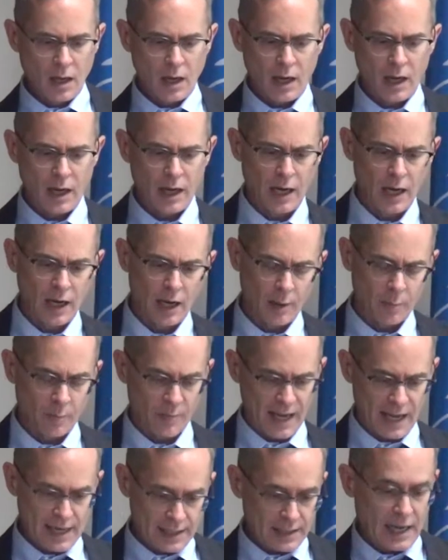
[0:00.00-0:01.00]

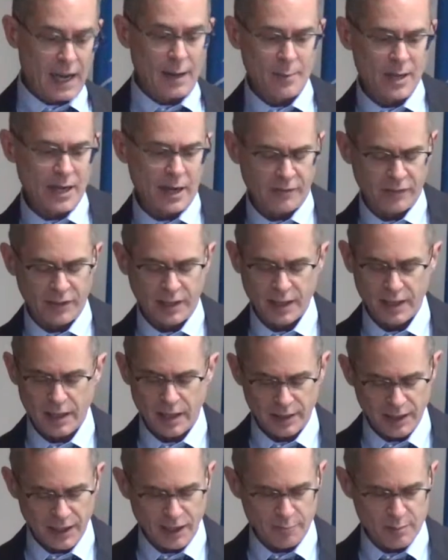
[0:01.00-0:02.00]
I
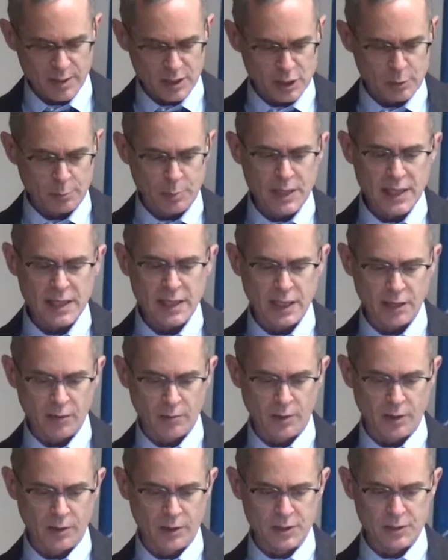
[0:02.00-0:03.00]
think I've been speaking
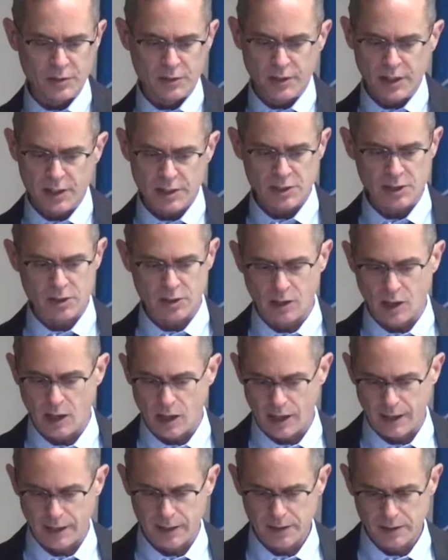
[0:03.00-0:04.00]
really to this
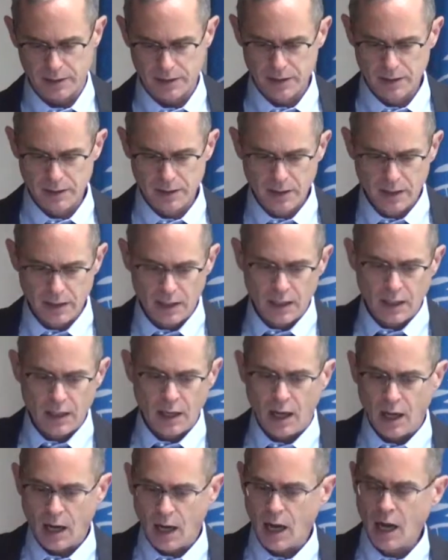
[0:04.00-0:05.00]
slide.
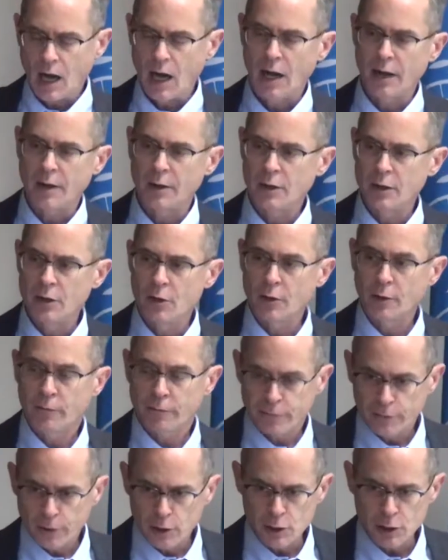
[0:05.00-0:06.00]

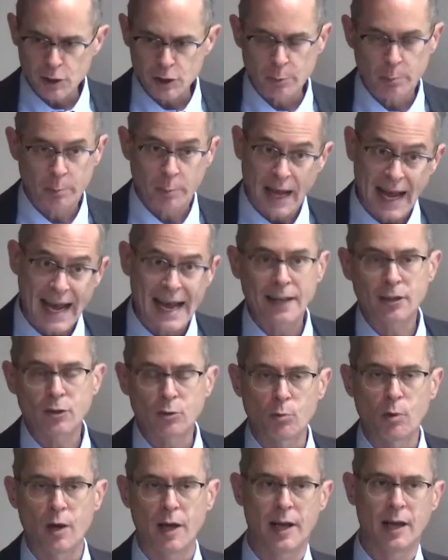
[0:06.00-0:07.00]
The first
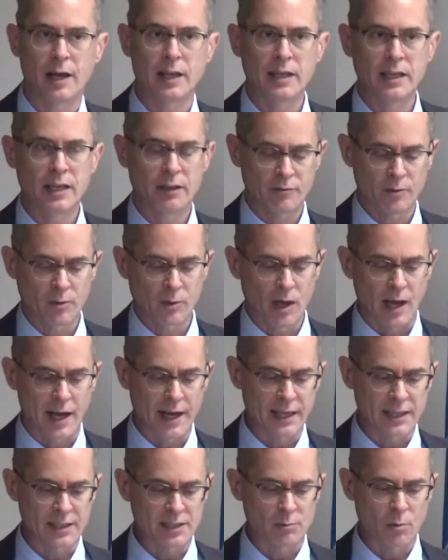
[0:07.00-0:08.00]
pathway, if you
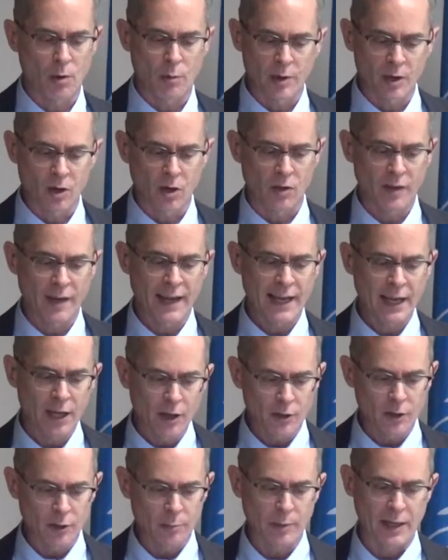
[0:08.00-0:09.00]
like, is what we call the
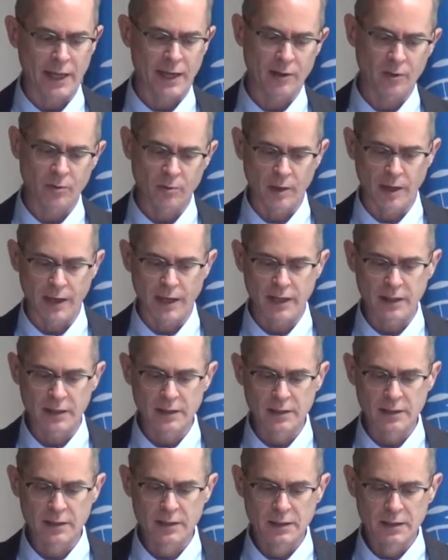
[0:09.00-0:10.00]
health pathway.
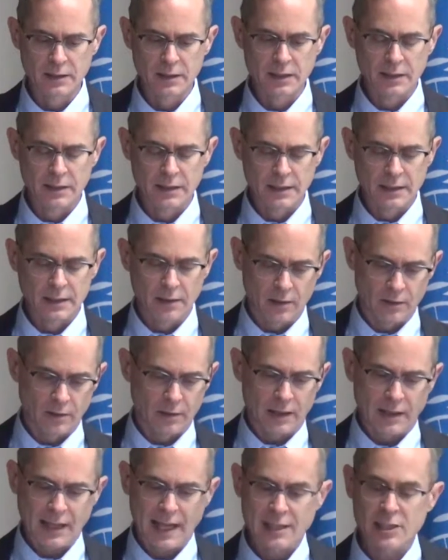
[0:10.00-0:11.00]

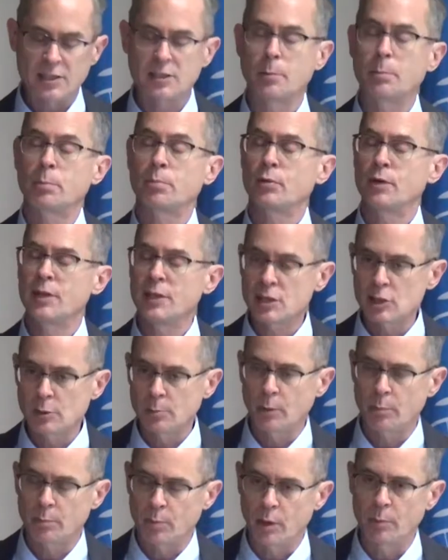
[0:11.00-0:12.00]
That's the
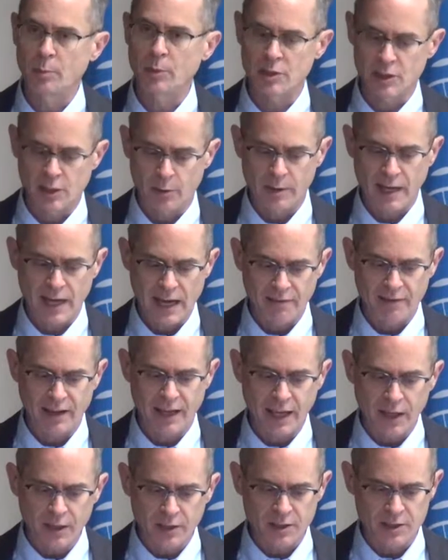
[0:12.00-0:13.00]
principal purpose that we have a
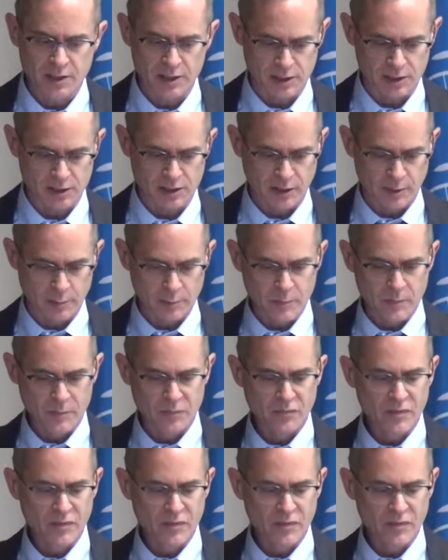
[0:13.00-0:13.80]
health system.